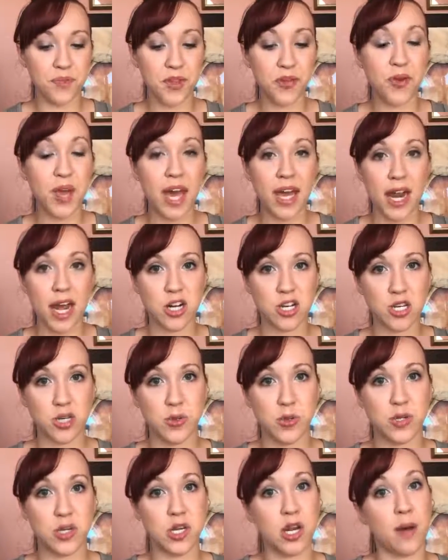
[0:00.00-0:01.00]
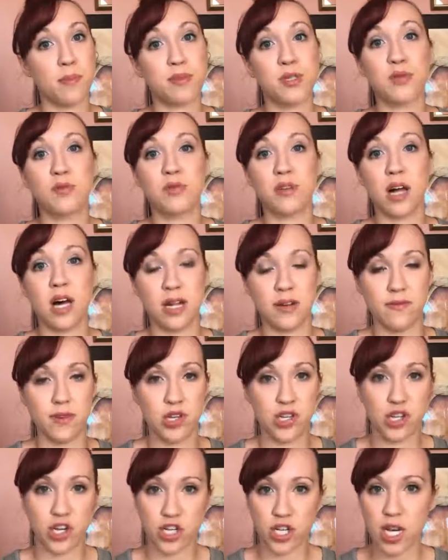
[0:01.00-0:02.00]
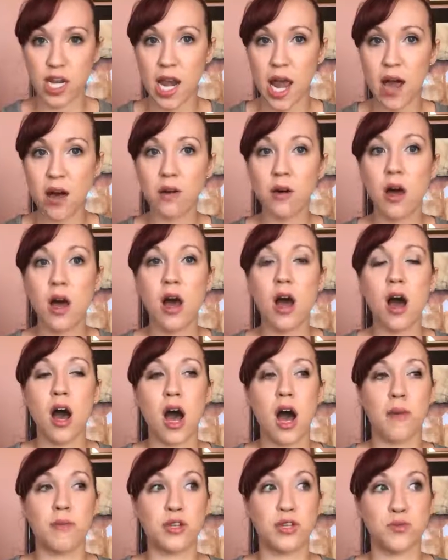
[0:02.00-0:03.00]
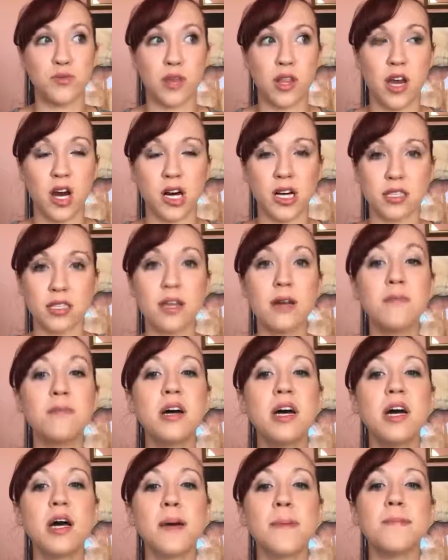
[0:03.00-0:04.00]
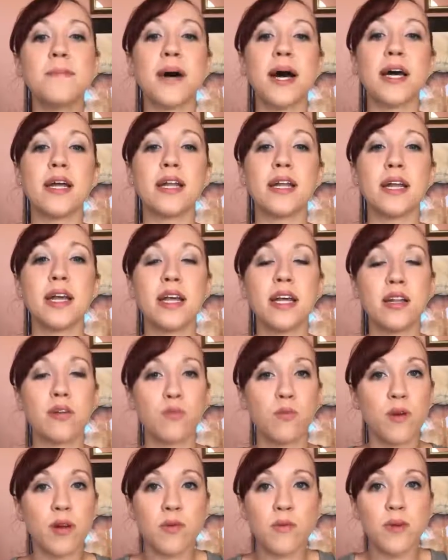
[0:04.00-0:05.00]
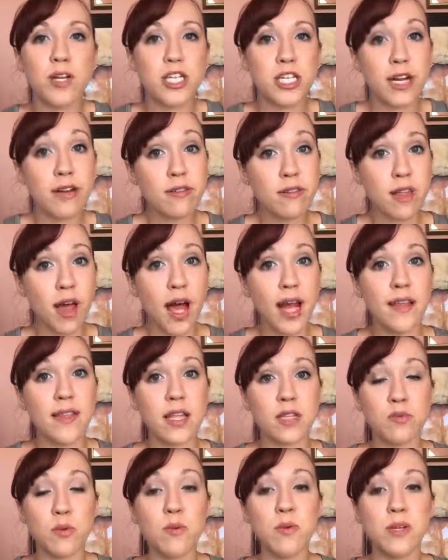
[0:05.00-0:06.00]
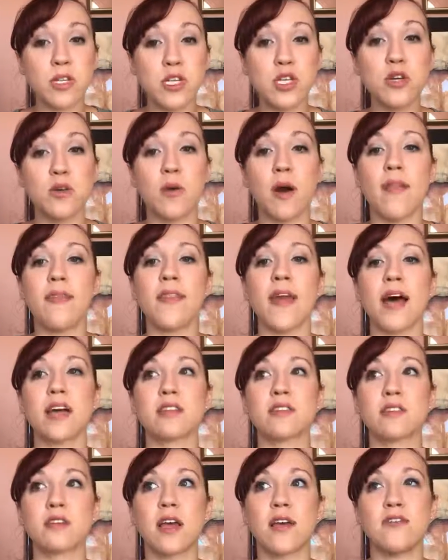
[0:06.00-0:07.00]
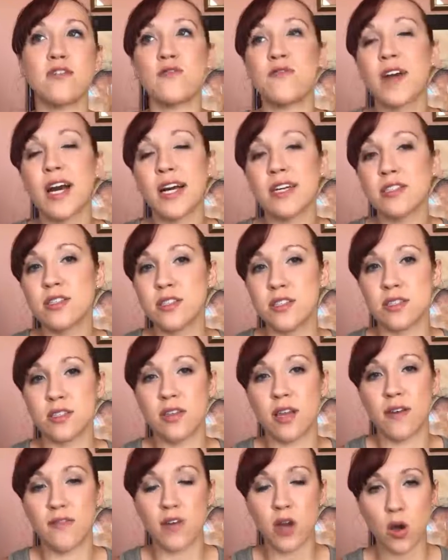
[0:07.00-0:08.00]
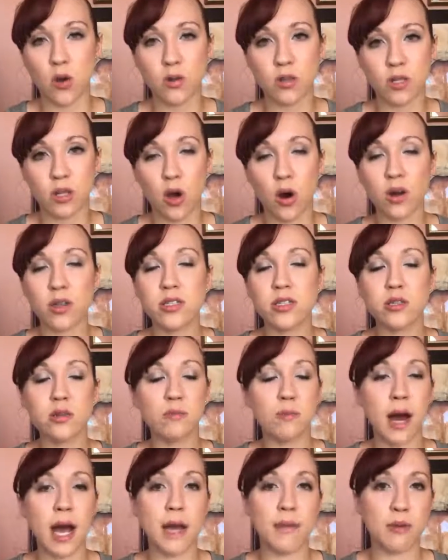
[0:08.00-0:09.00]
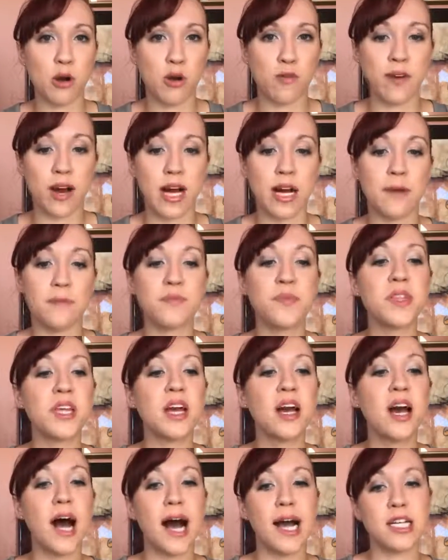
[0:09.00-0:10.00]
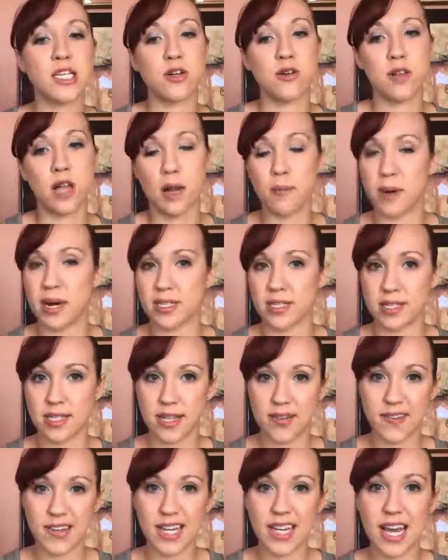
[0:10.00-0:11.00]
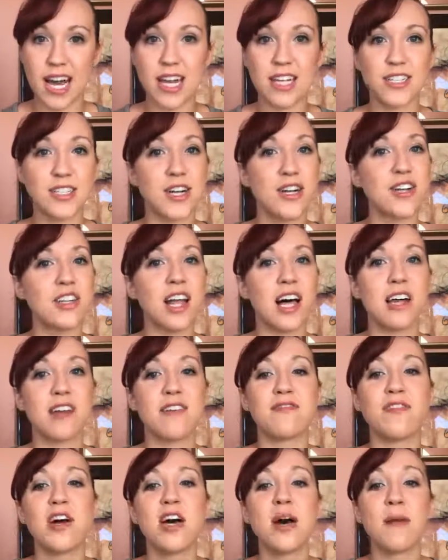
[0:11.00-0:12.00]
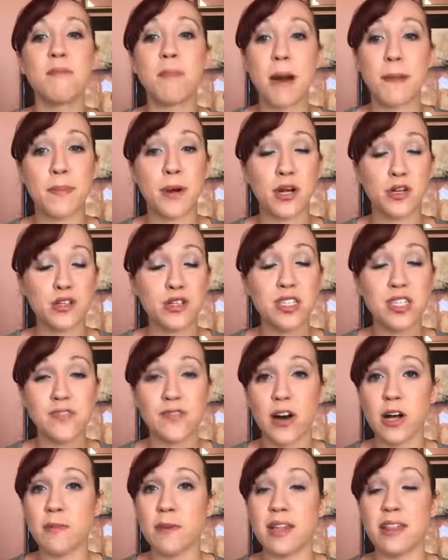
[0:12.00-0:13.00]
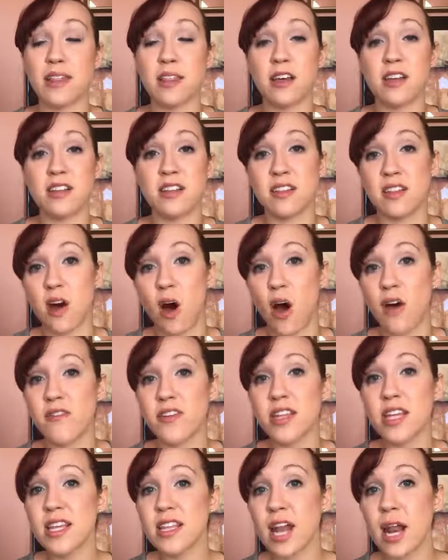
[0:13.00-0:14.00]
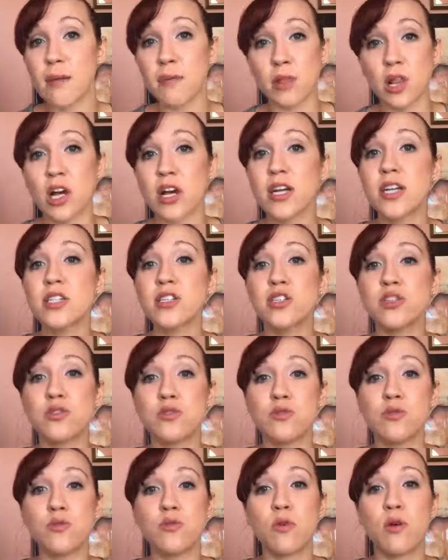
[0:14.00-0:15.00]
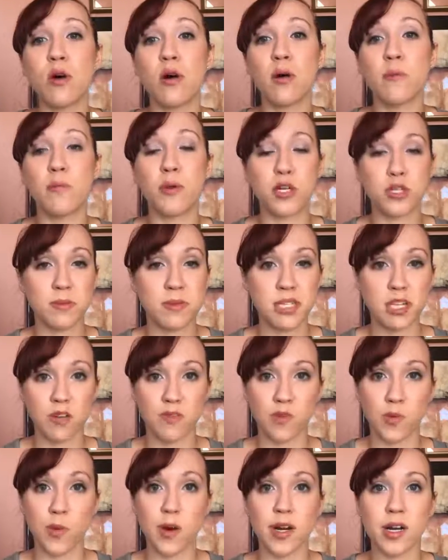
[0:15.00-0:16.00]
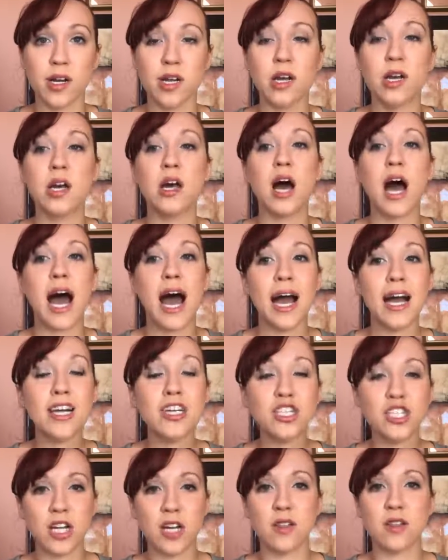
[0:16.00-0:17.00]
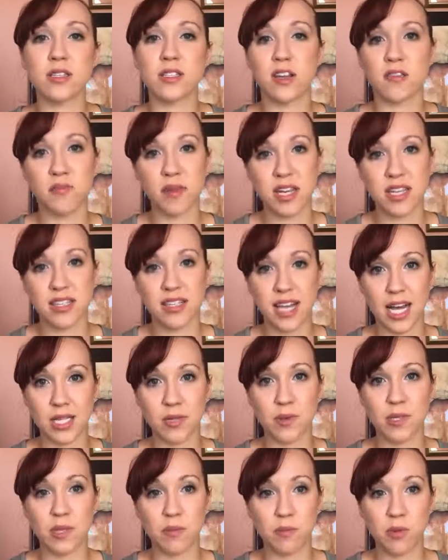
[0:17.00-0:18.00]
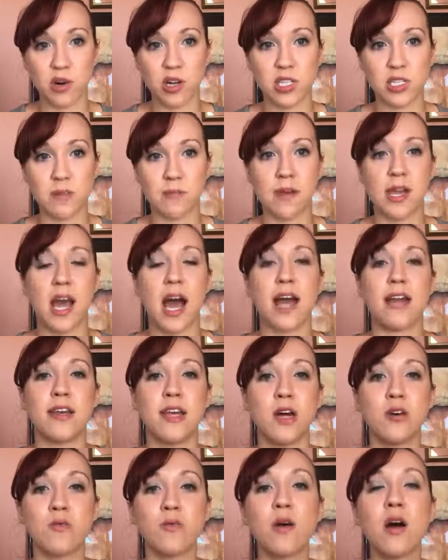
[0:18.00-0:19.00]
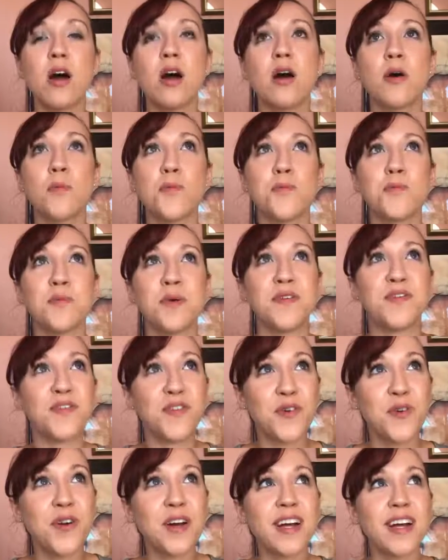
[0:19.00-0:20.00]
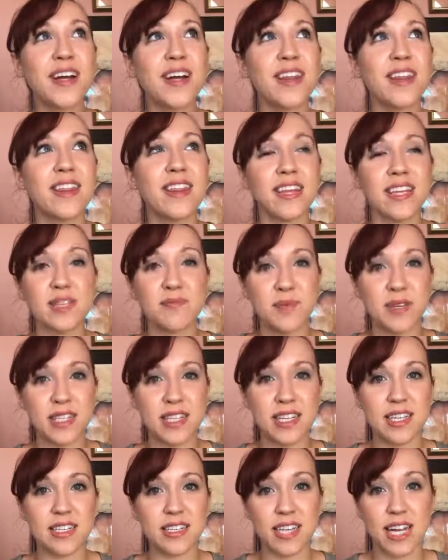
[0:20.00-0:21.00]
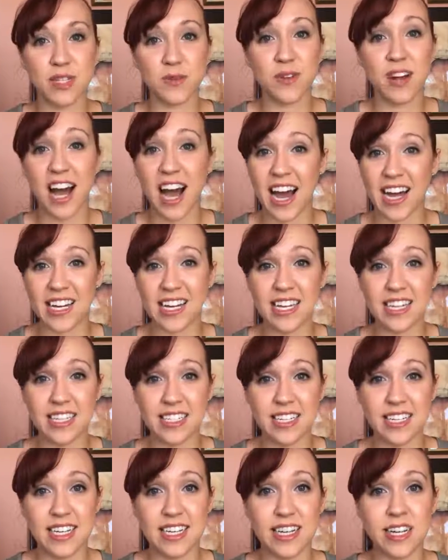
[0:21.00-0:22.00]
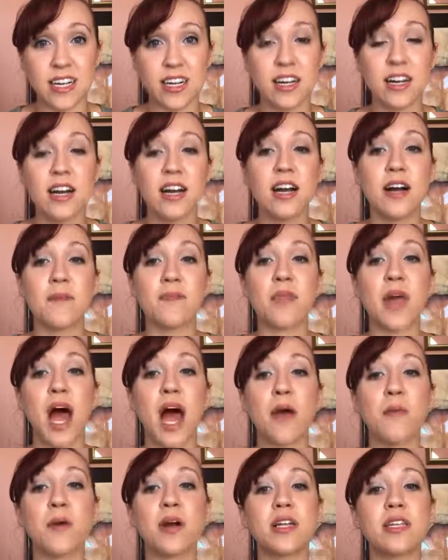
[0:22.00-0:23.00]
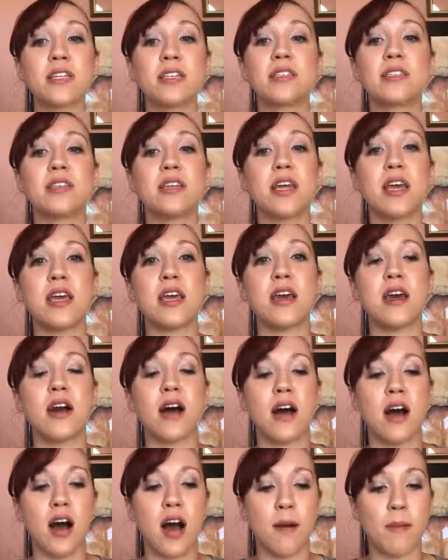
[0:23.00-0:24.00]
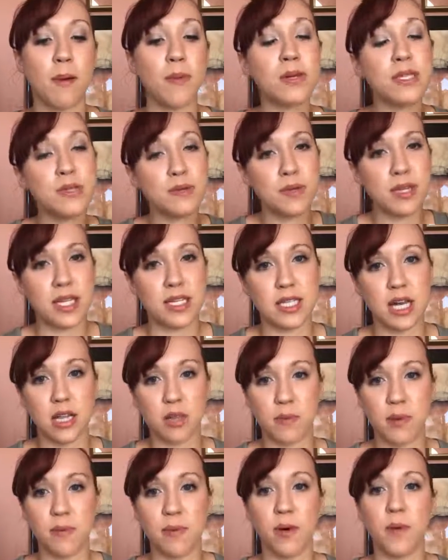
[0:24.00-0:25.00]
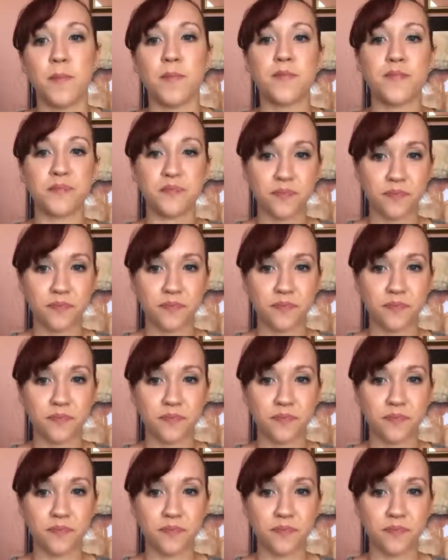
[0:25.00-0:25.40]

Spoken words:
You can actually switch it up to a lot of nutrition now, which is really awesome. But we share online. That's what we do. And that's, if you guys have gone to my profile, I share a lot of positivity. I share a lot of my personal development, that everything that I'm learning to push myself forward. I share this stuff because that's what's important to me. I know before this business, that's what I needed to hear. I wanted to see, I wanted to relate to other people.